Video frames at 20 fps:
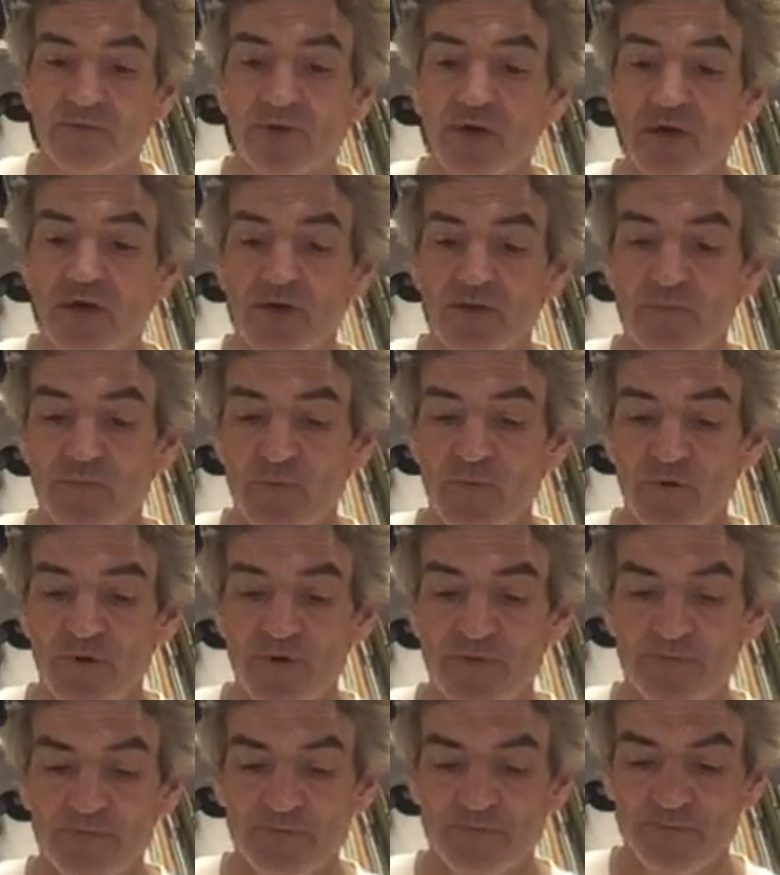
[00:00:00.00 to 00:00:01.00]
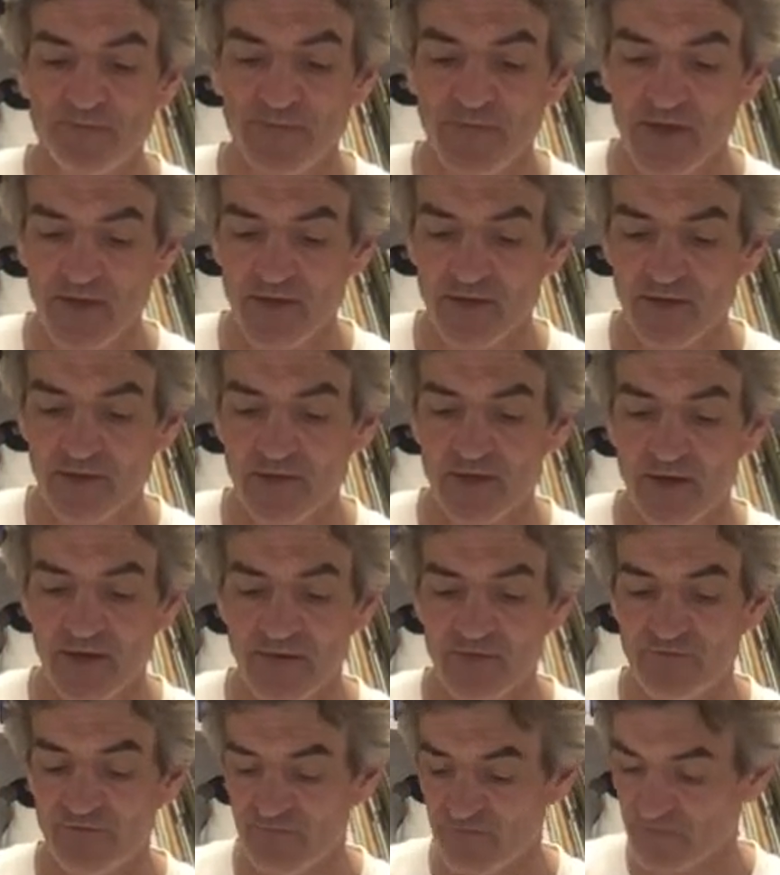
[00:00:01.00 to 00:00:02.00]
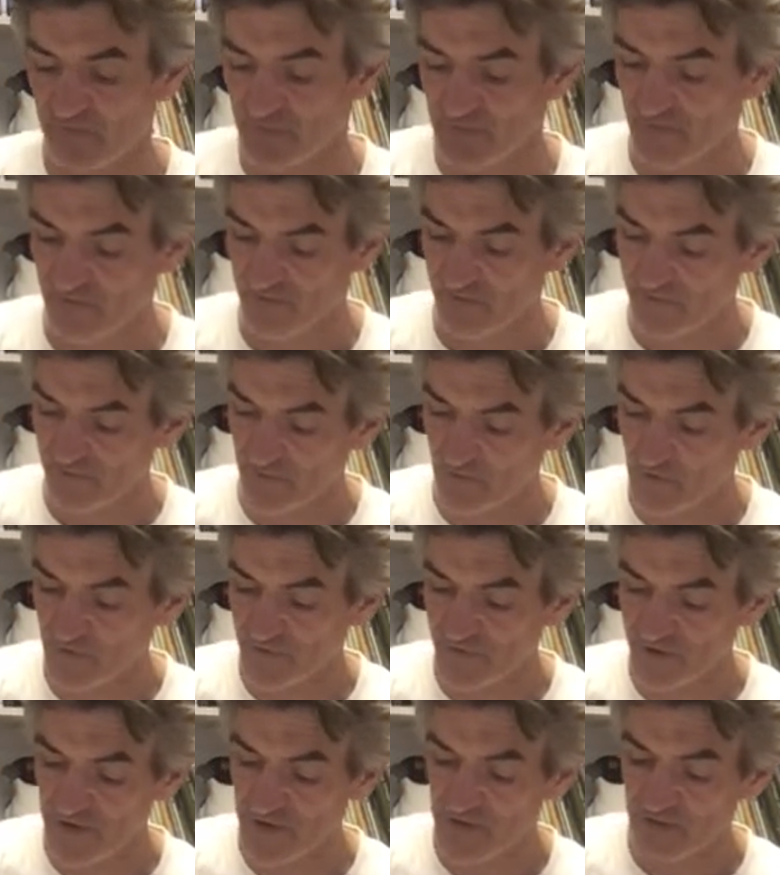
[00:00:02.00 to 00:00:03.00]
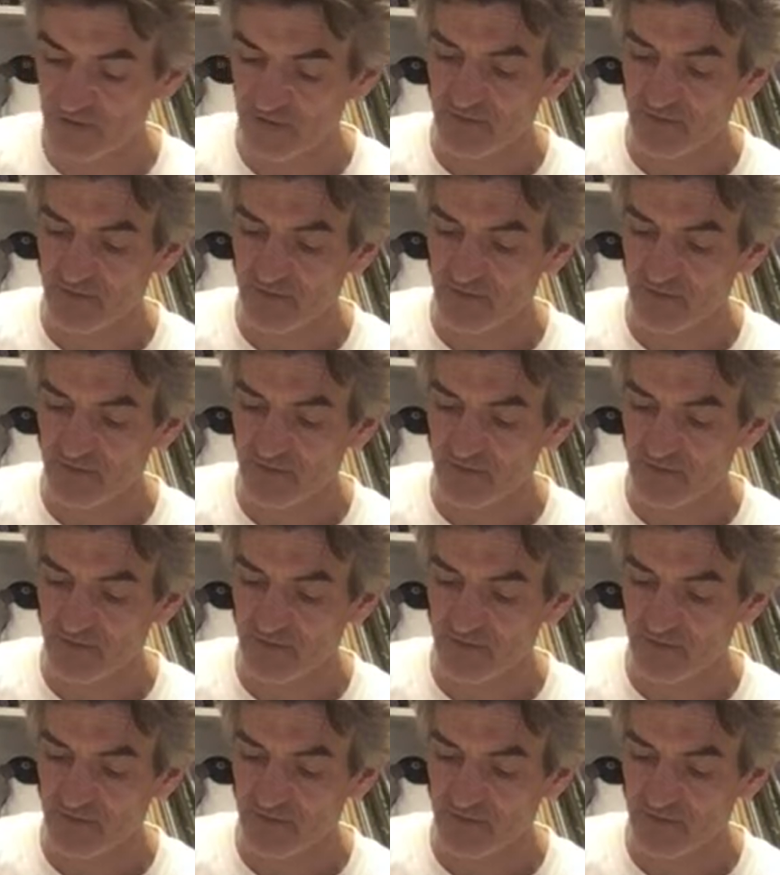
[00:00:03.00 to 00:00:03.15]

cardboard that I've folded,